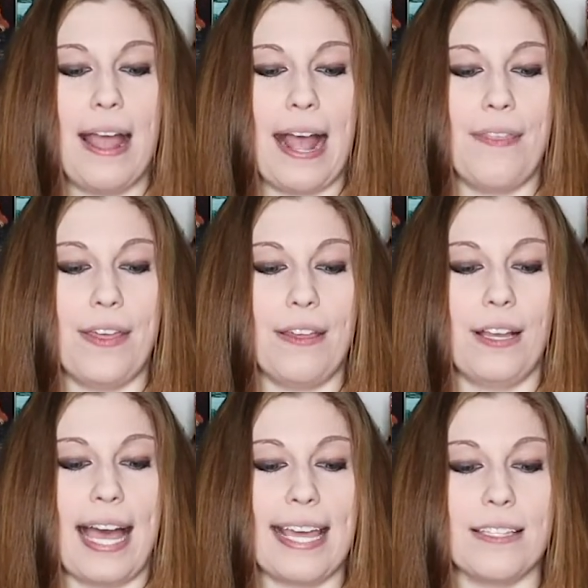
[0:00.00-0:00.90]
and
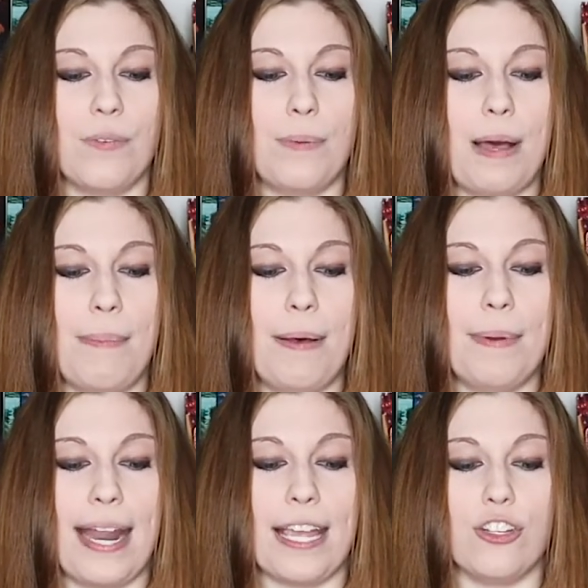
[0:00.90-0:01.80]
the guide is going to pop
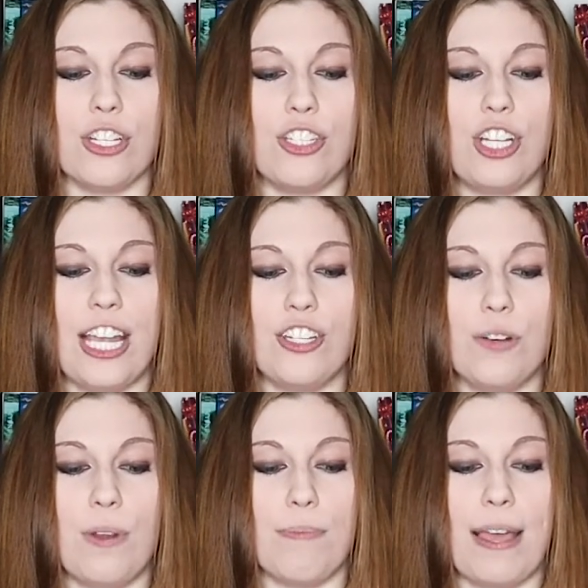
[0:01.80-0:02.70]
up and I can just change
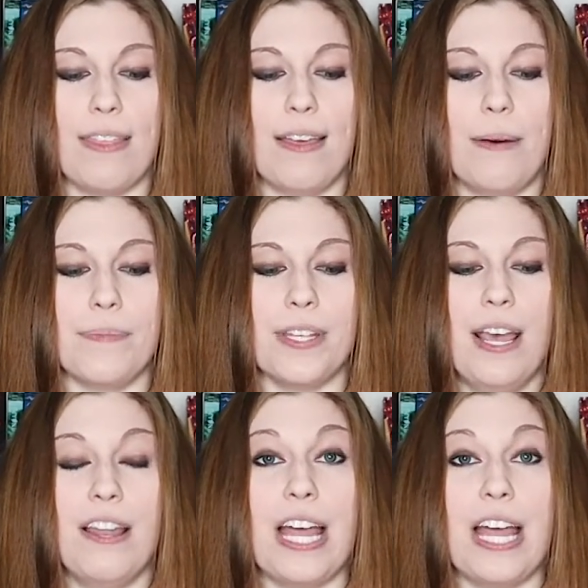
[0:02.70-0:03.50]
it with my thumbs.